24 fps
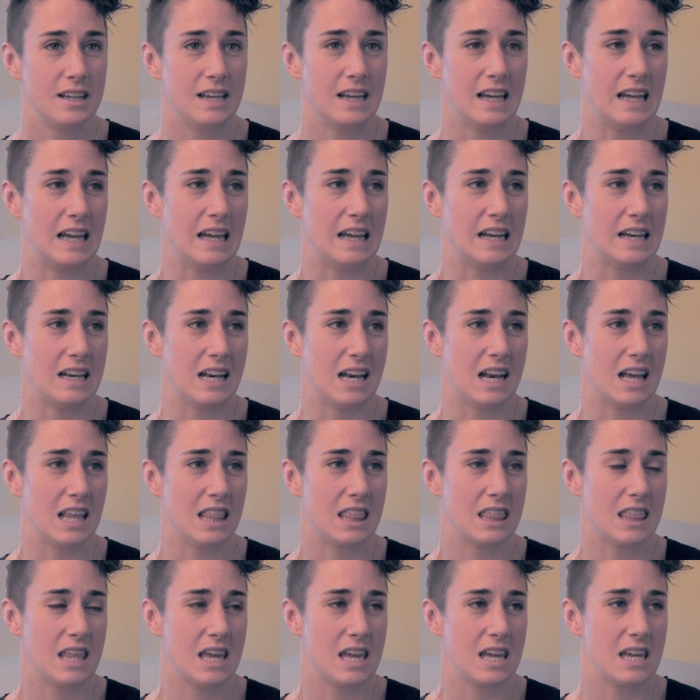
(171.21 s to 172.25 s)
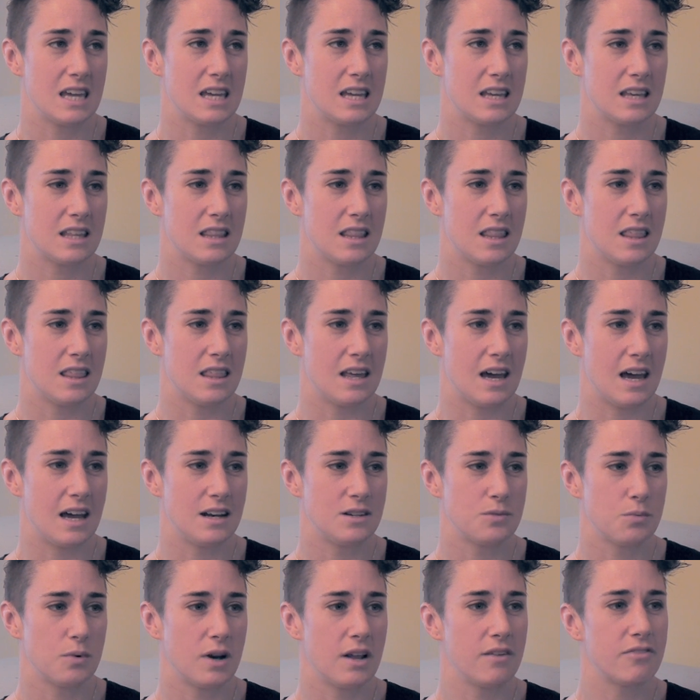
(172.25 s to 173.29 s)
And I think
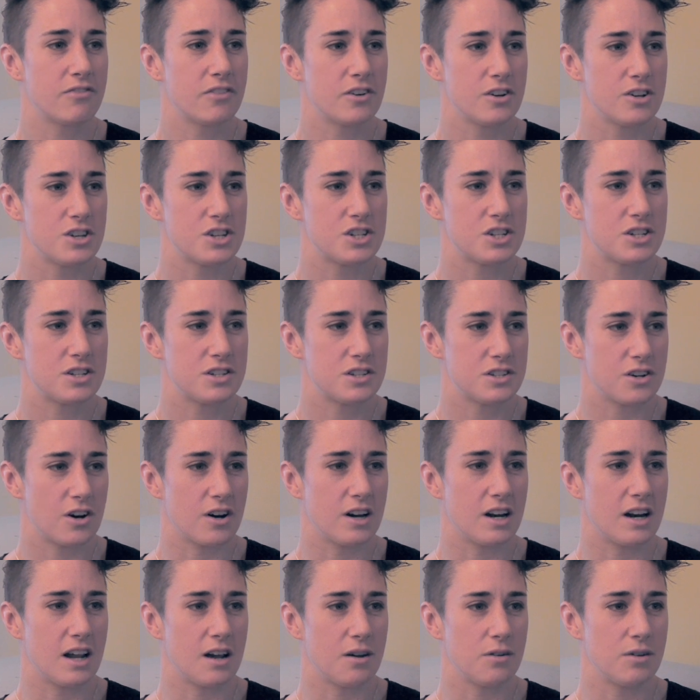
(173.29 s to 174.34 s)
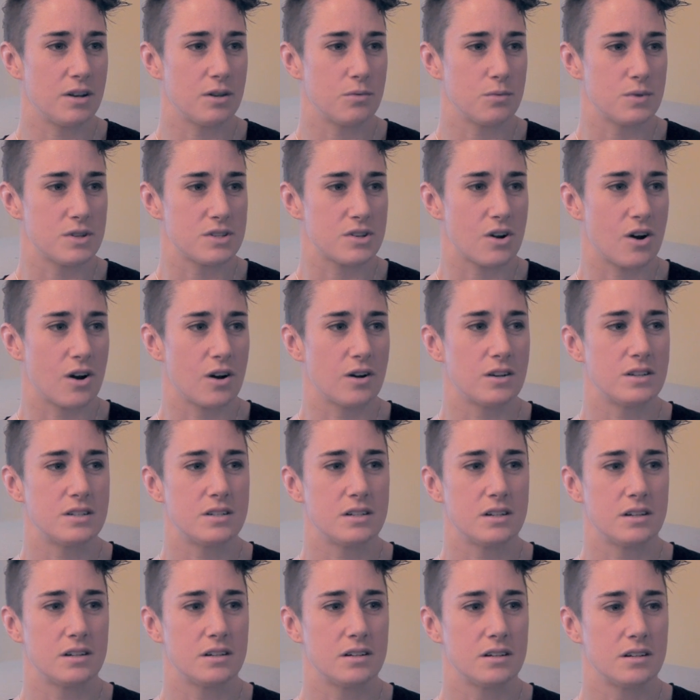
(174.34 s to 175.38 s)
that when I first started out, it was hard
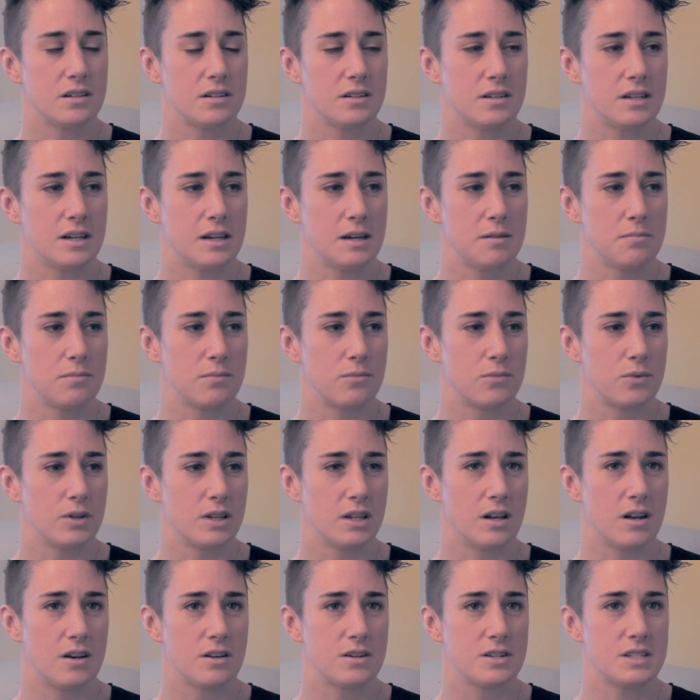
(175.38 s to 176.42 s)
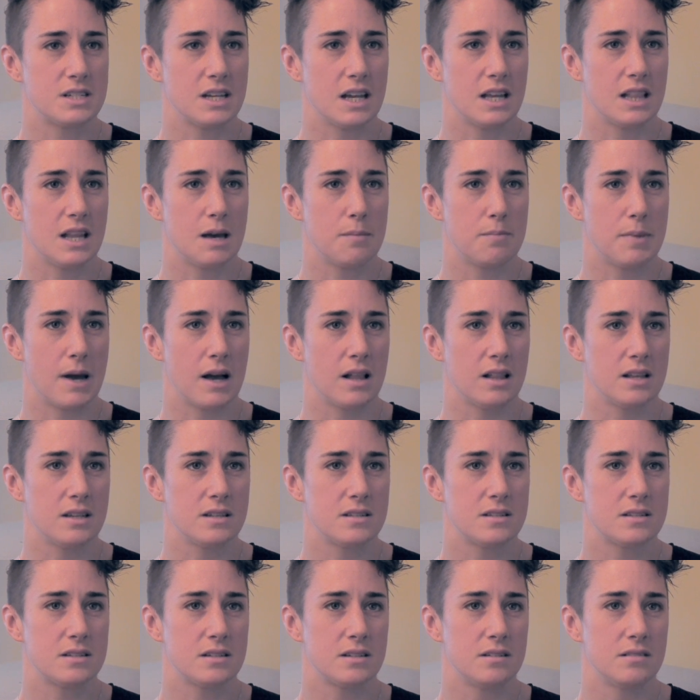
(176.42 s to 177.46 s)
to really understand that
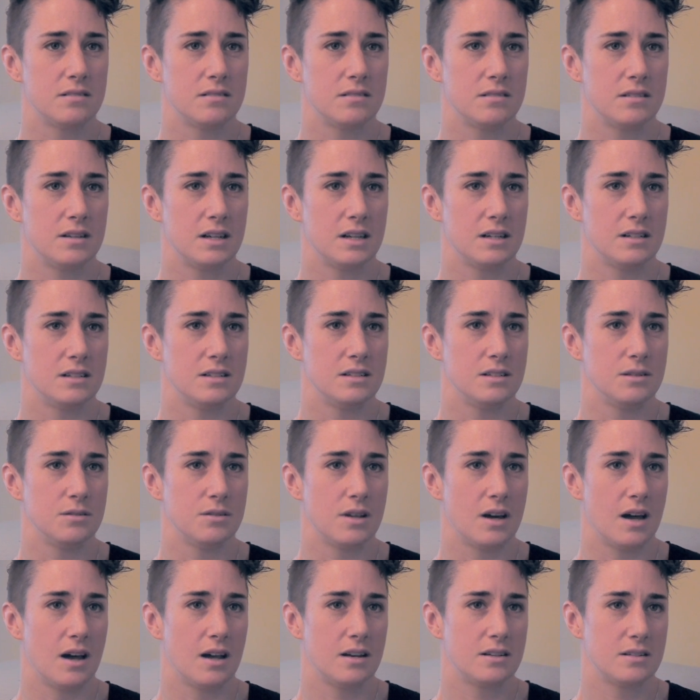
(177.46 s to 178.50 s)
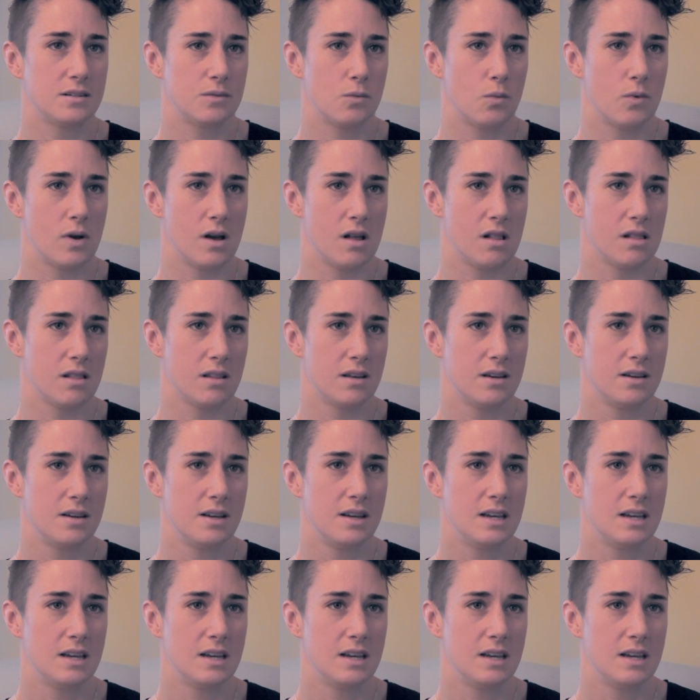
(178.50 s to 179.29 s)
balance and do that well.